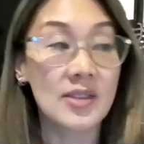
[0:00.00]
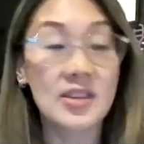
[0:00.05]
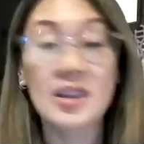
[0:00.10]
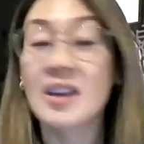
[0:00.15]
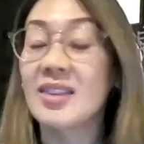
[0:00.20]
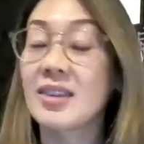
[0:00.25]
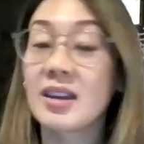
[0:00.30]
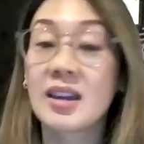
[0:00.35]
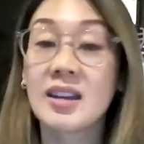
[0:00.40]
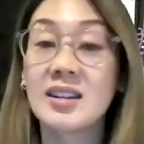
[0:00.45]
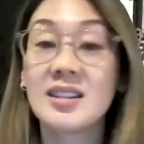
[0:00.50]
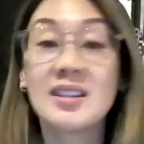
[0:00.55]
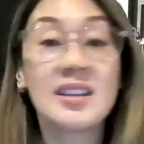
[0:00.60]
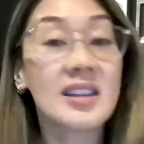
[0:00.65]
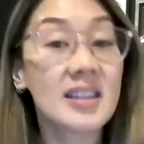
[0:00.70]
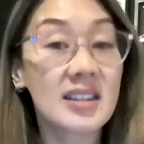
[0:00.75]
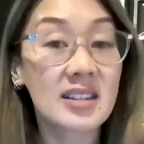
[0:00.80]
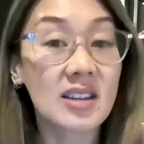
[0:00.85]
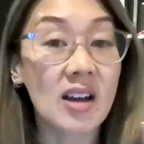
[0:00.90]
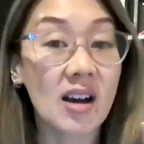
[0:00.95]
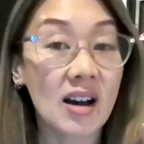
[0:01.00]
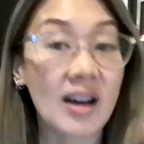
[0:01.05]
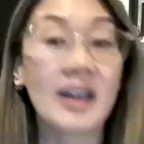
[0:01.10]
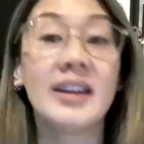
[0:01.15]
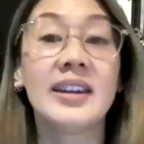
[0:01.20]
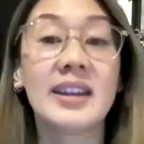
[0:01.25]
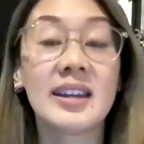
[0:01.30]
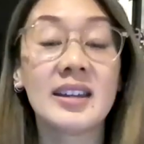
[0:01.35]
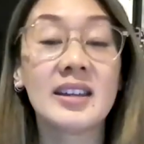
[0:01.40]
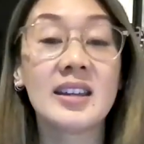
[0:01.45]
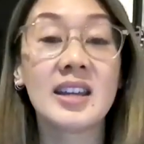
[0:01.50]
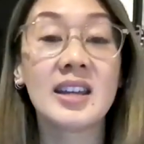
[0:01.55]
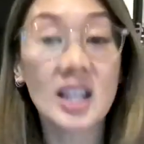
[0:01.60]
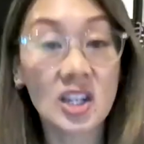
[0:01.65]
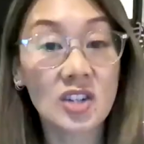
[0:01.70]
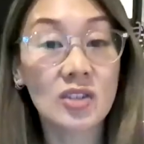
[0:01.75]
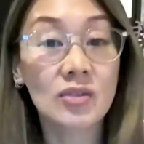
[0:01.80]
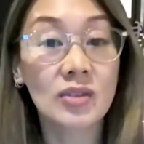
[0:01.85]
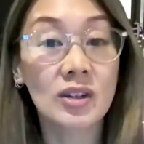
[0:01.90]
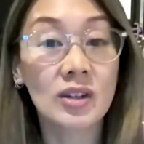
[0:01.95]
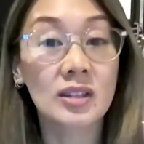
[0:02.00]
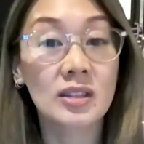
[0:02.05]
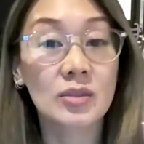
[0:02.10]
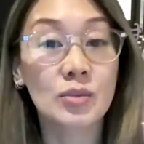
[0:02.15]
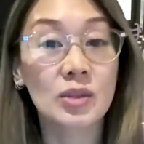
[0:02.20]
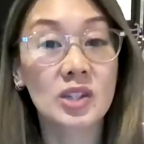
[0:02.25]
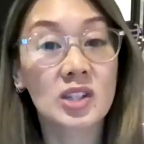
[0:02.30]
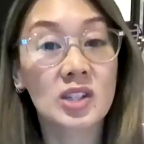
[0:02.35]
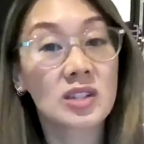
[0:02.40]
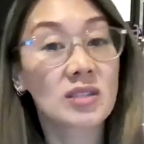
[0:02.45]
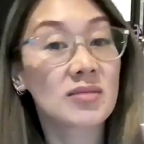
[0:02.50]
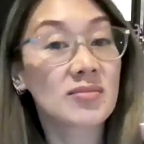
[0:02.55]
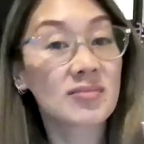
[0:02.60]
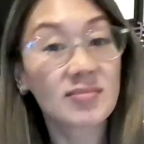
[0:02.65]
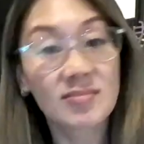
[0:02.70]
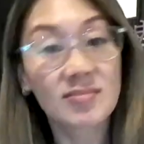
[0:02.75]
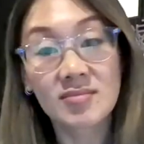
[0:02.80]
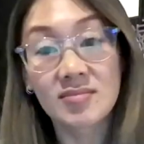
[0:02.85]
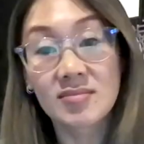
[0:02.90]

The other end is high end extroverts, which